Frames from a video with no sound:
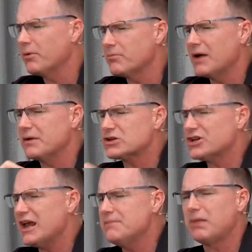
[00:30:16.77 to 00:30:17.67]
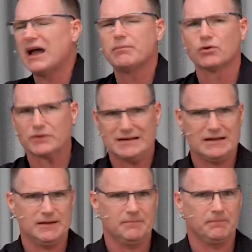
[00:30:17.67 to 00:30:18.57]
with my M'Cheyne Bible
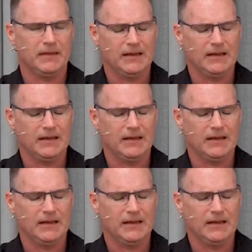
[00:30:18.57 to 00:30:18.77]
reading